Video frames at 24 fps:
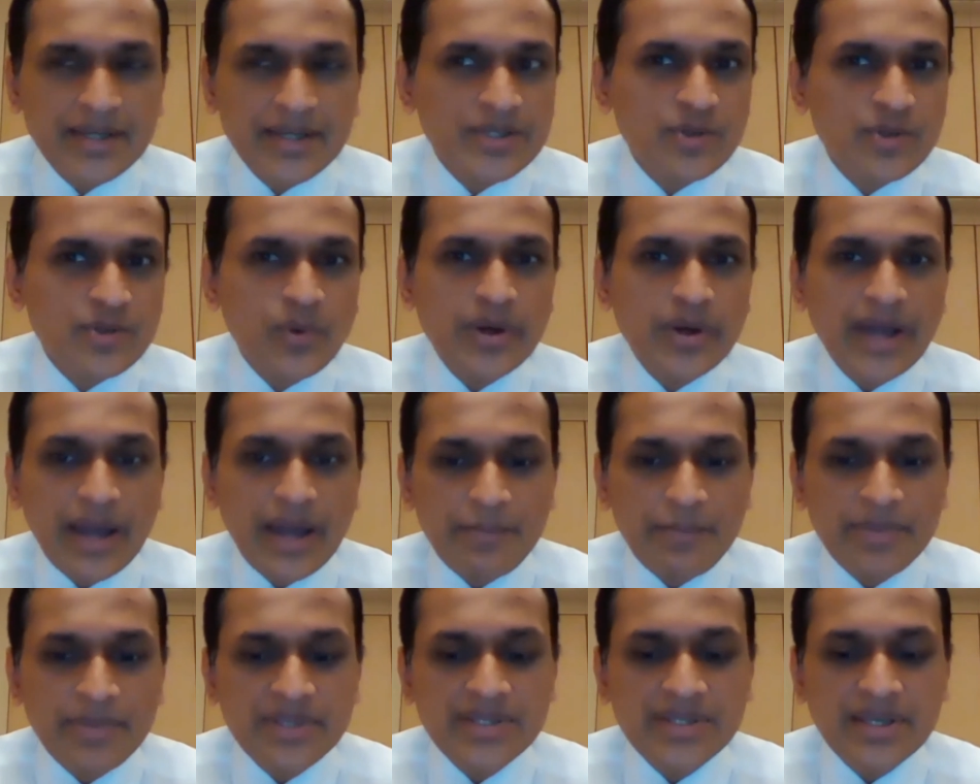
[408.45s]
So what
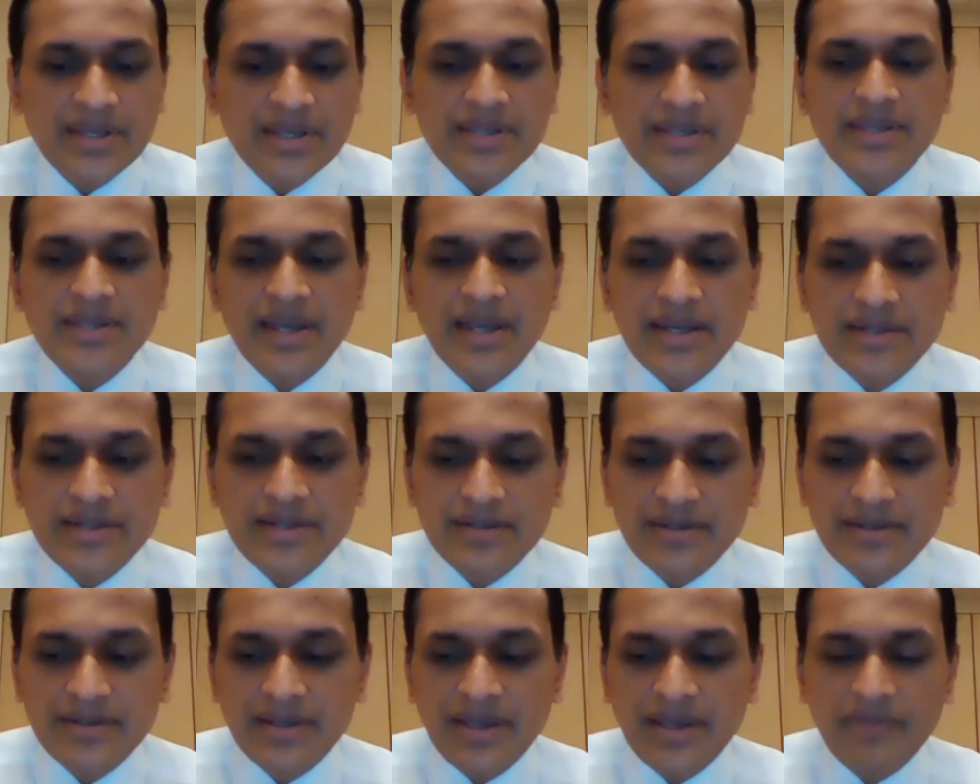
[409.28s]
happens is
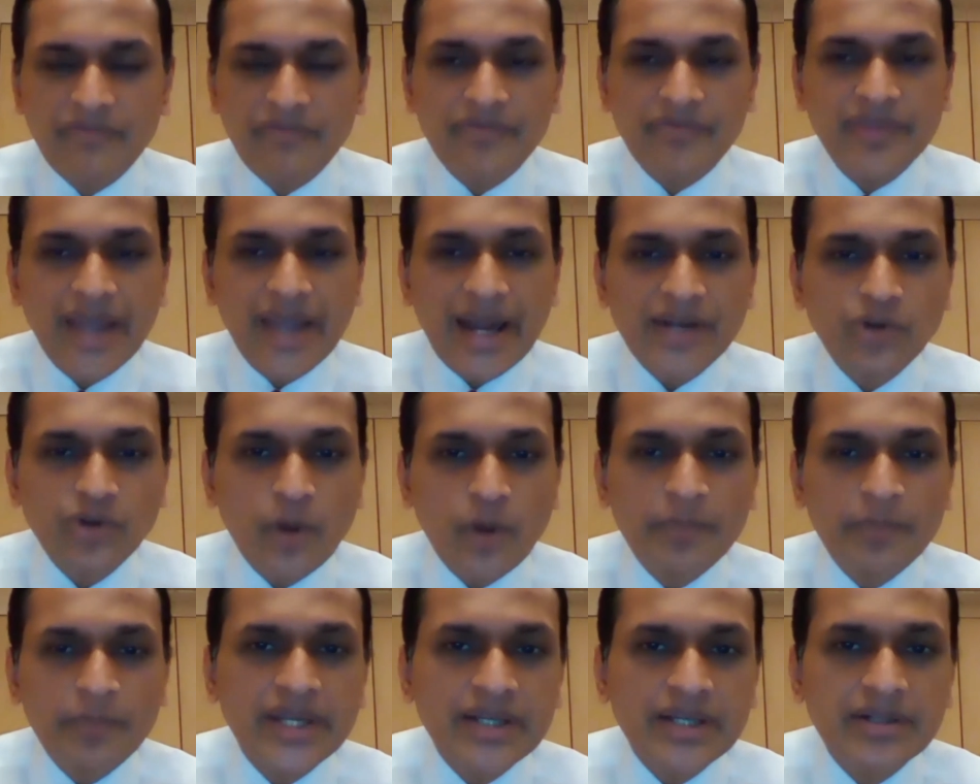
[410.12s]
that if that
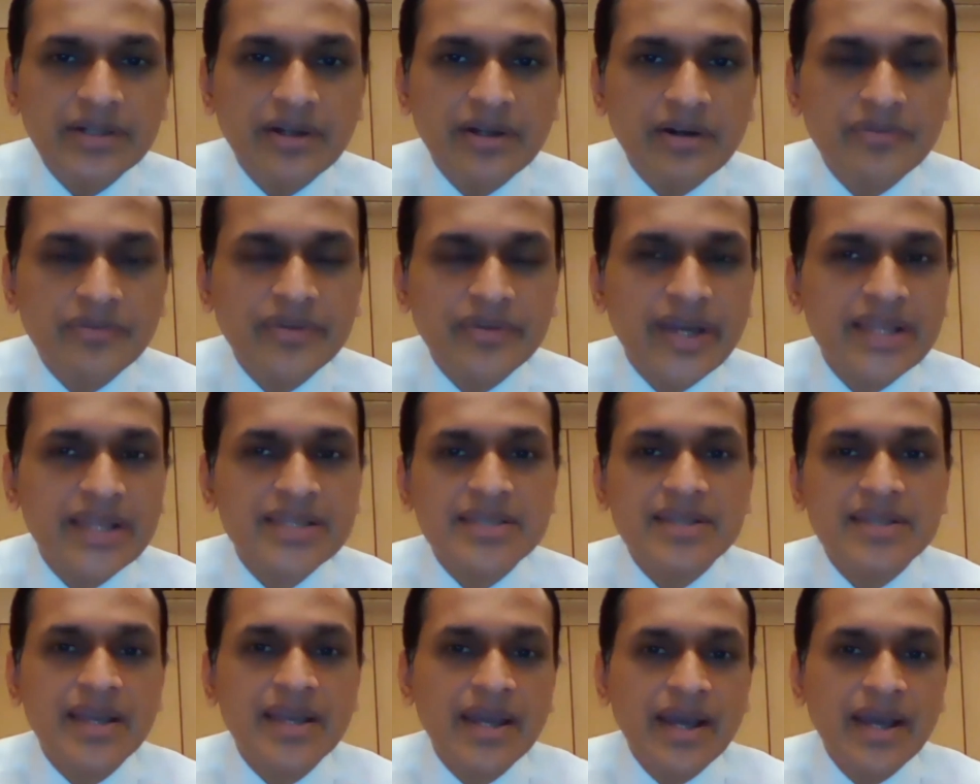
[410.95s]
optic nerve
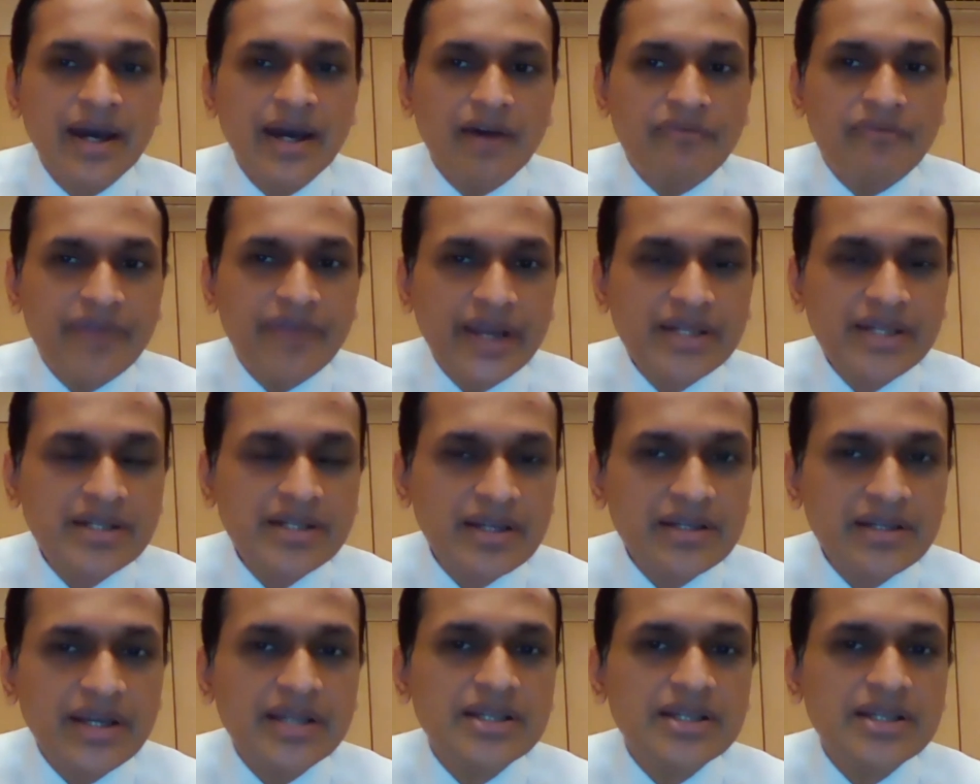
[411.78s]
gets affected,